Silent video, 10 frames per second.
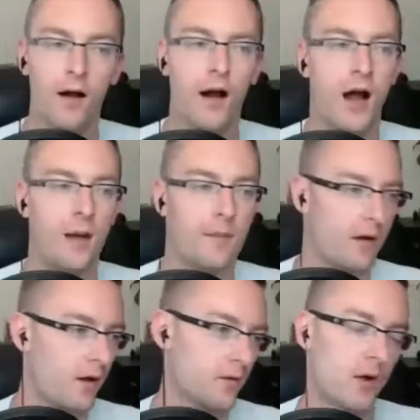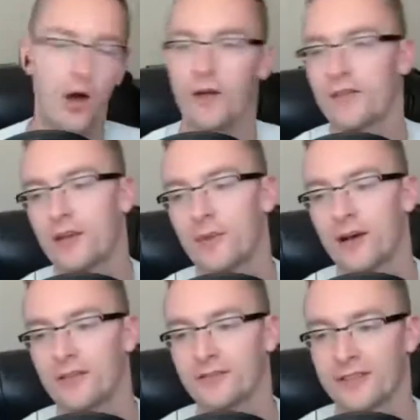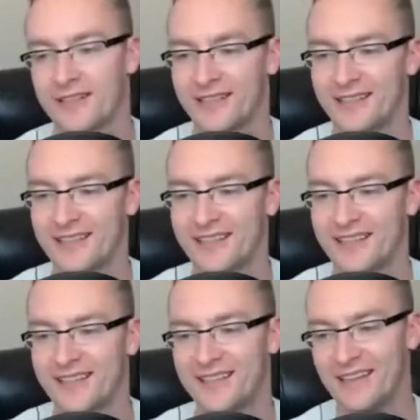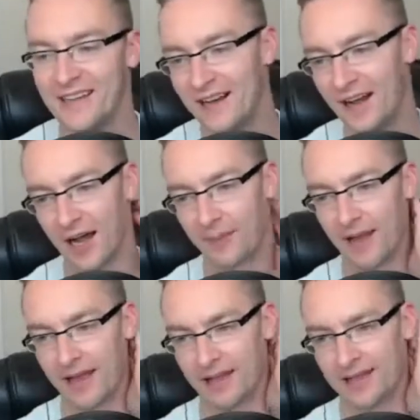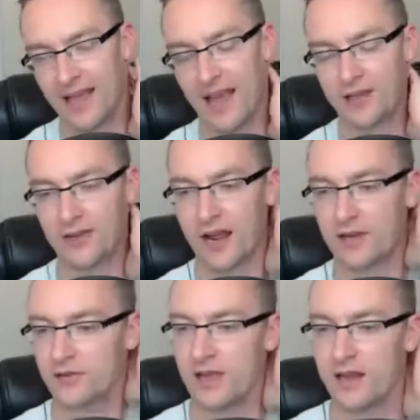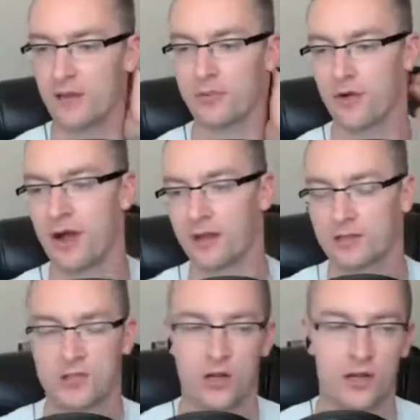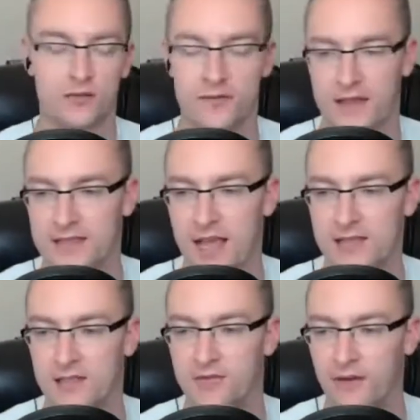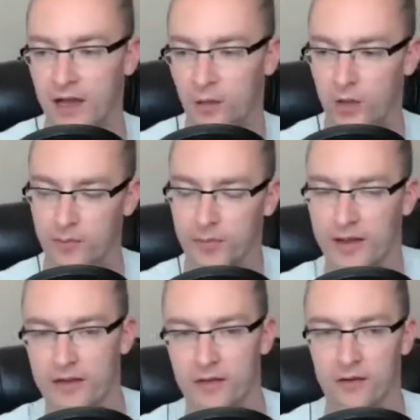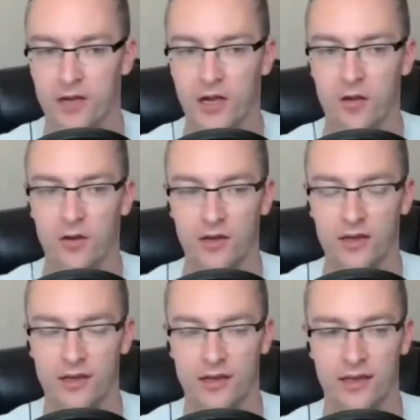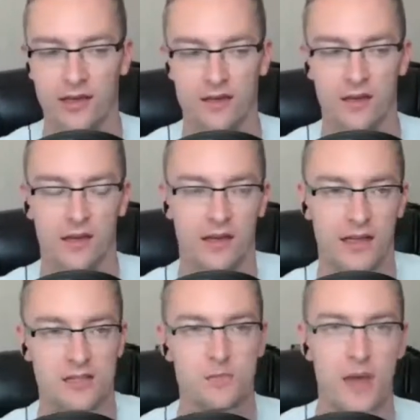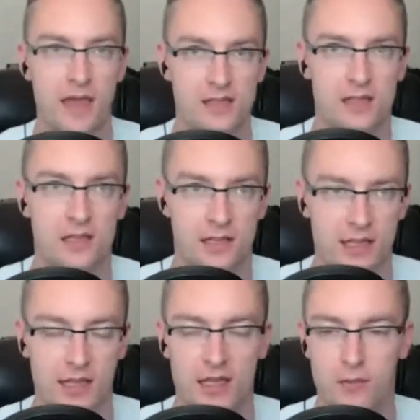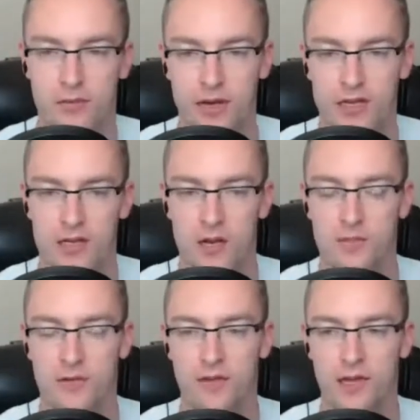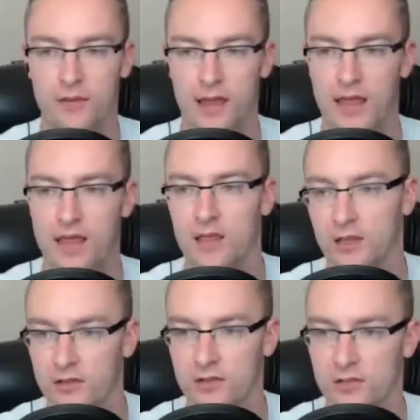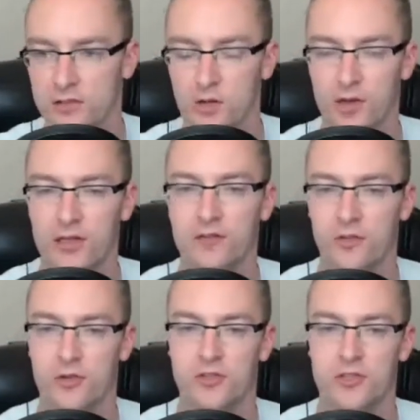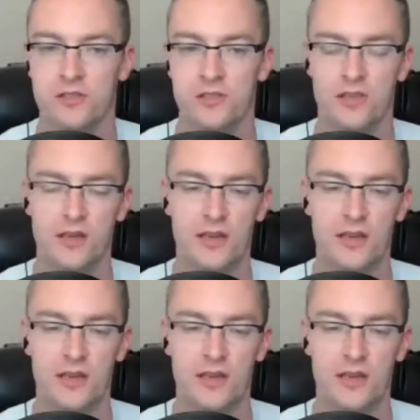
All the above. I created a product called Fantastic Follow-Up about a year ago. And it's basically like a brain dump of like my 8 years doing conversions.